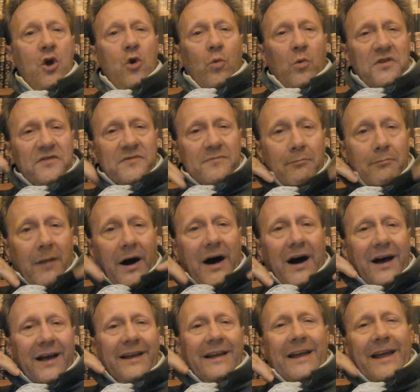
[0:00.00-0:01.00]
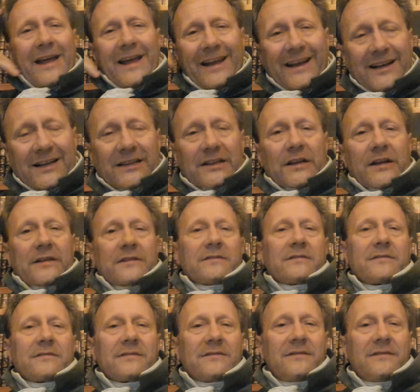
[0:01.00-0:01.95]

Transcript: was my England,